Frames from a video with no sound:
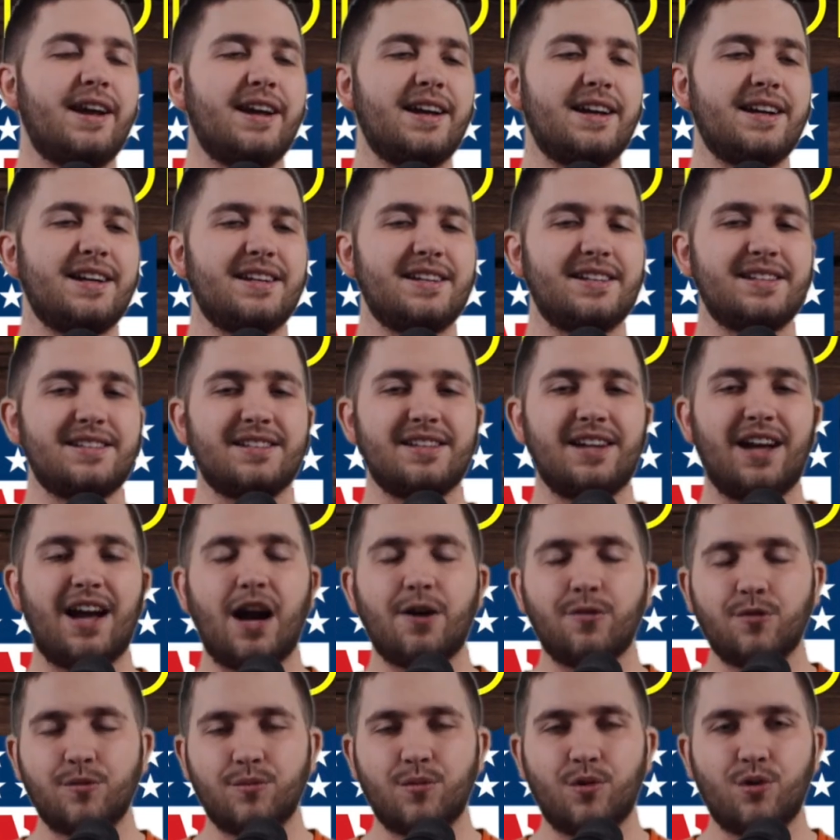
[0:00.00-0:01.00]

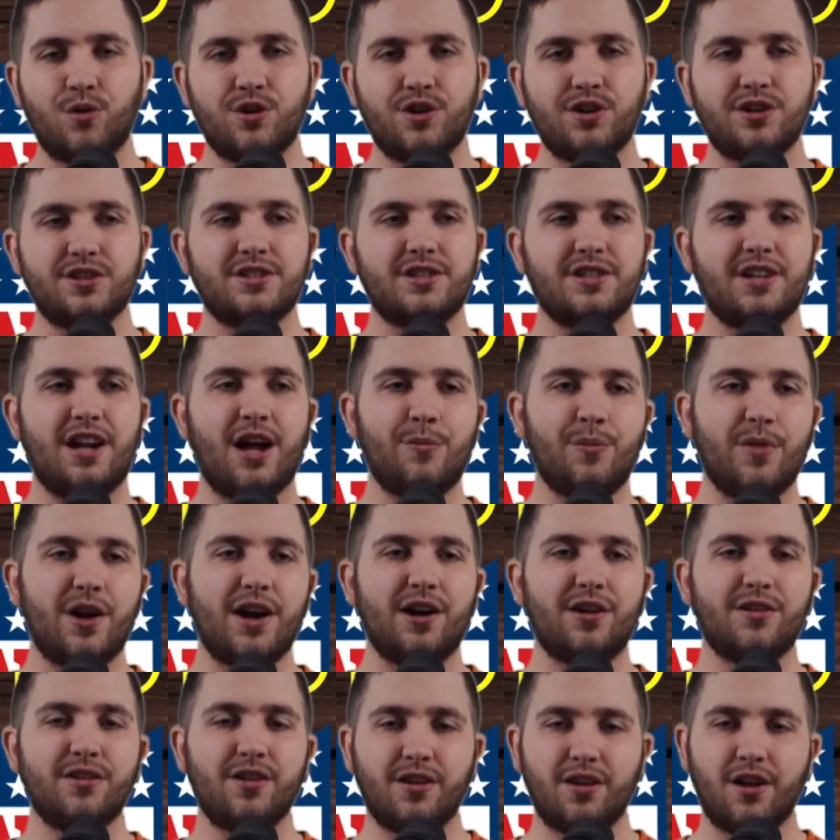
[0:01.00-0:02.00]
And I'm Will Morris, and
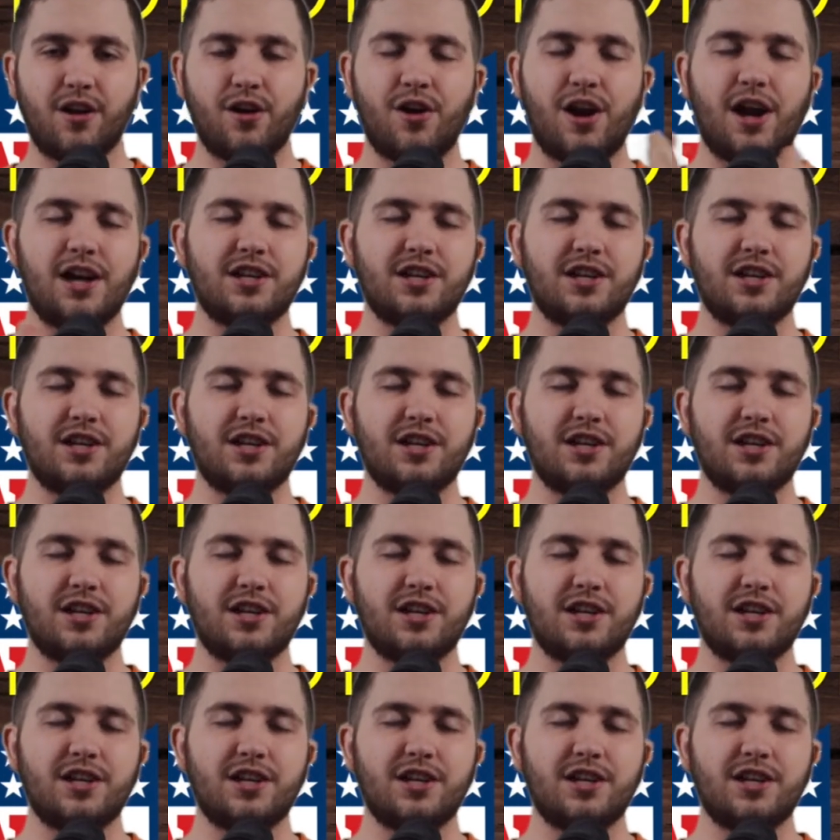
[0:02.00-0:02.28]
I'm out.